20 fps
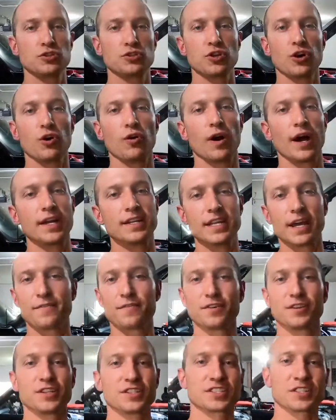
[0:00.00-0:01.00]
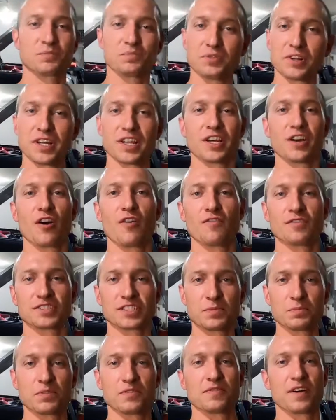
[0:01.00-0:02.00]
So I definitely just completely
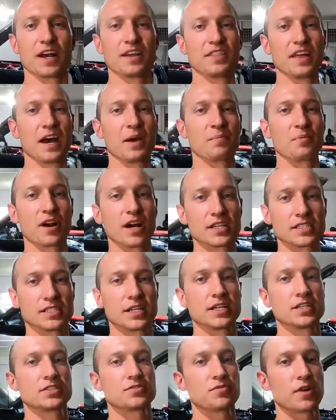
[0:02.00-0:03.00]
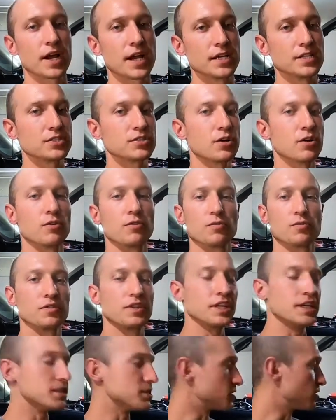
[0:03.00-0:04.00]
oversimplified that process, right? So
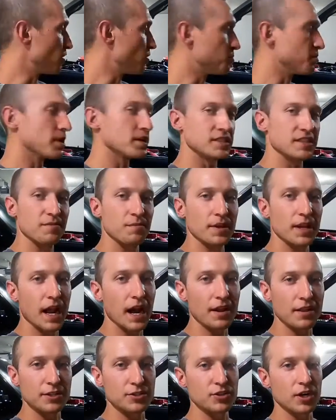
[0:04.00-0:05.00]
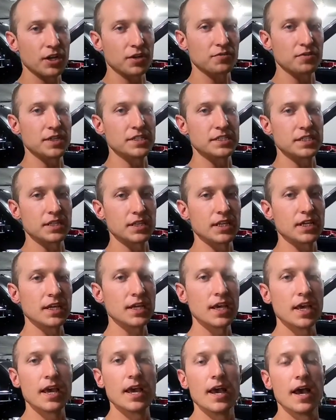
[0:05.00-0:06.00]
these glow plugs have been out of the truck
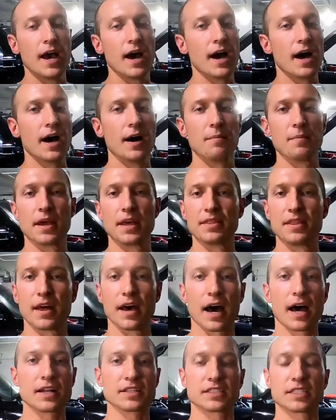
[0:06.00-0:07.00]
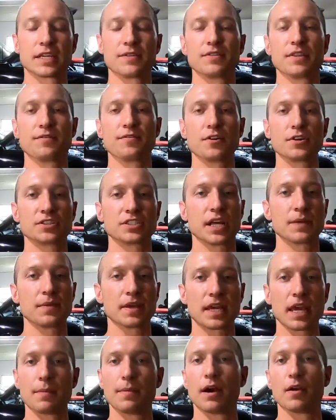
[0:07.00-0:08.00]
recently. And honestly, even the first time
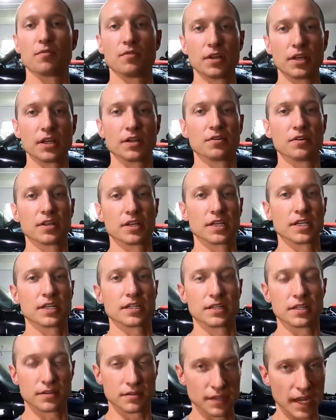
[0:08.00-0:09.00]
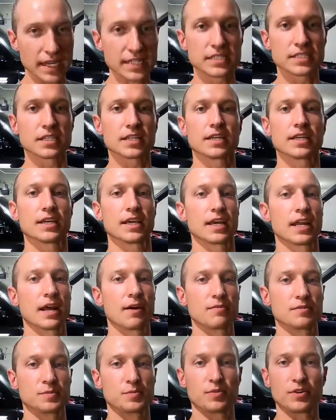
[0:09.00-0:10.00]
they came out really, really nicely, and I
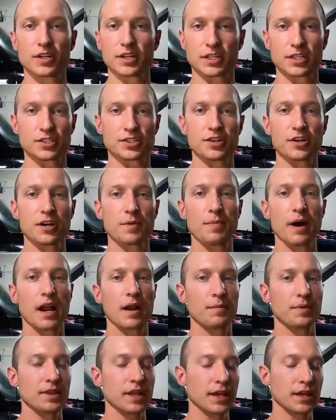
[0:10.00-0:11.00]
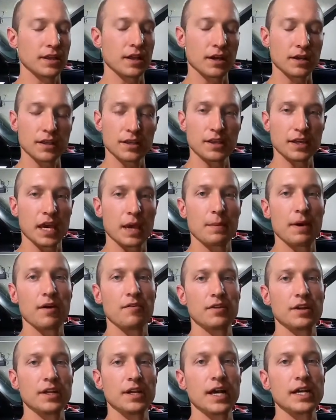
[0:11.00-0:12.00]
was really concerned about it, but luckily they came out
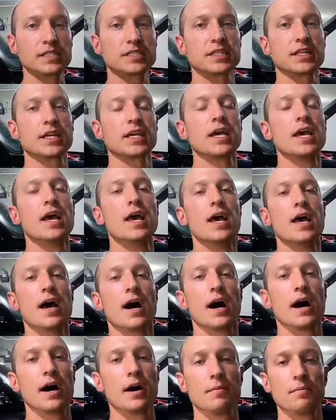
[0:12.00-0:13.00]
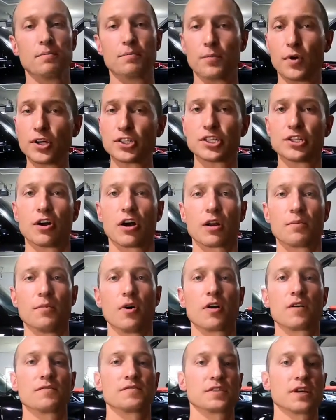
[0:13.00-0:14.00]
really nicely. Merchant
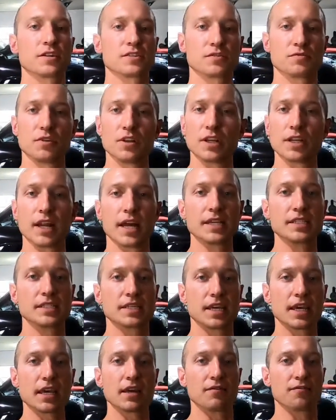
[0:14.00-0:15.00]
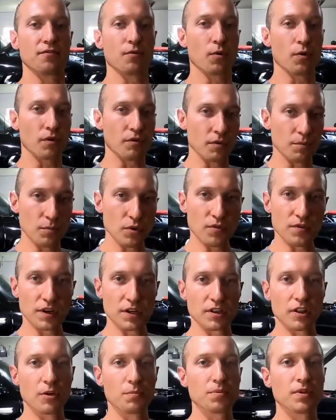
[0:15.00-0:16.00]
Automotive sells a really nice kit for removing
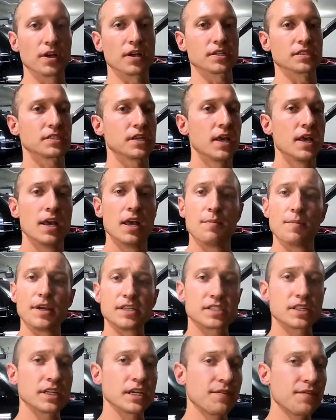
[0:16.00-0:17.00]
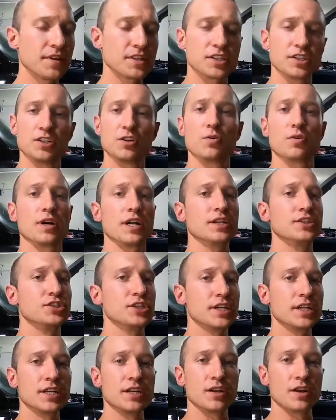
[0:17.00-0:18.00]
glow plugs. basically if it's a newer
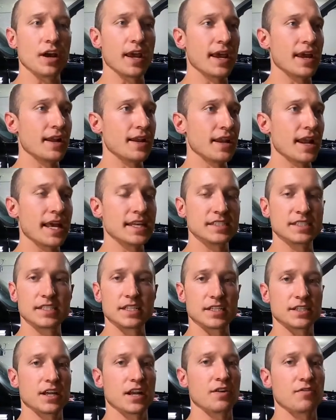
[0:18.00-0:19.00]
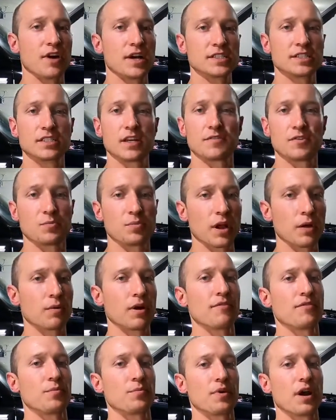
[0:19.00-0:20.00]
engine and it hasn't seen a ton of rust stuff, you probably
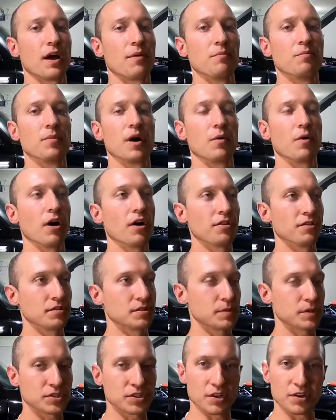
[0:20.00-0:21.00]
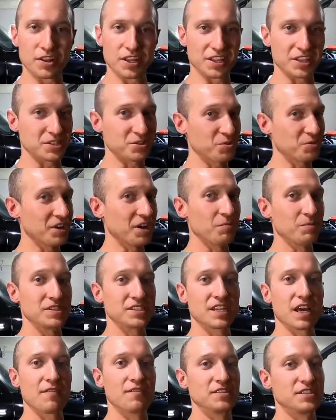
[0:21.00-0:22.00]
won't have a problem, but especially on like these old
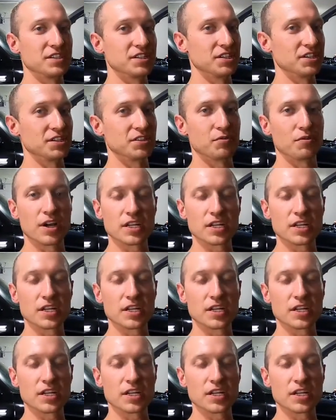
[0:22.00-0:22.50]
LB7s and you're in the